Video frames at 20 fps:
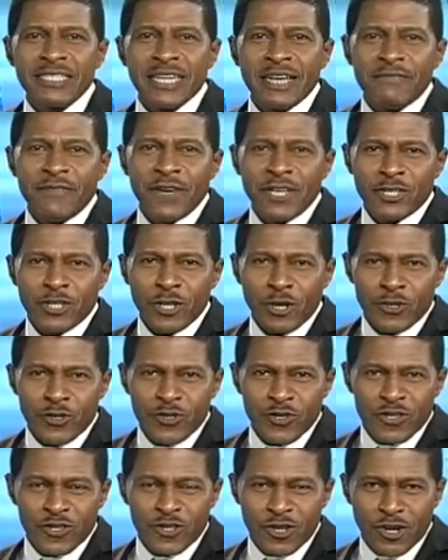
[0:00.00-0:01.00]

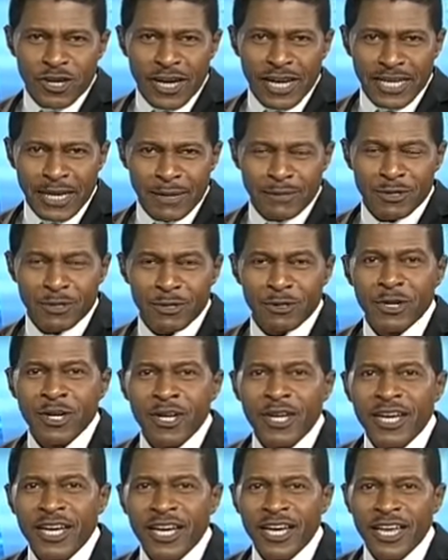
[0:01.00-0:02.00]
Festus, sorry I kept you.
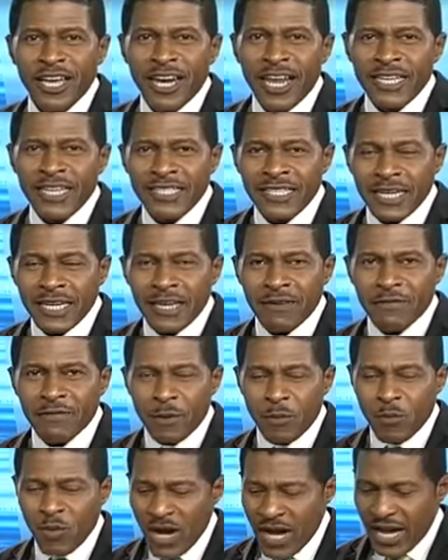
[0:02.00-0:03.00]
Let's take it
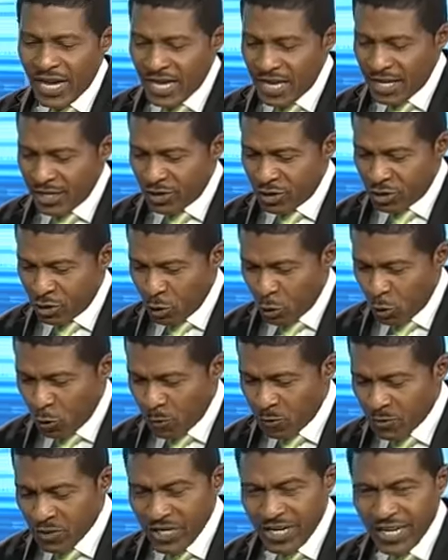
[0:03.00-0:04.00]
from where he
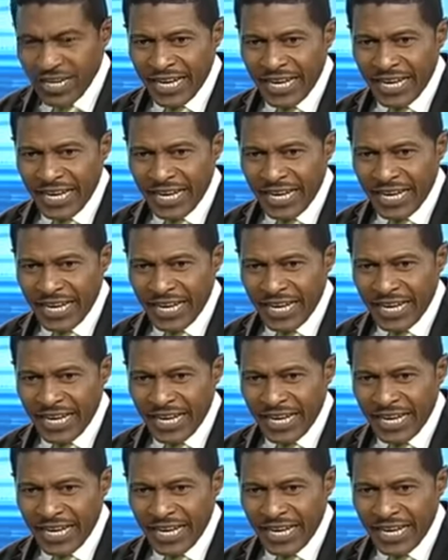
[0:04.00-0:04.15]
stopped.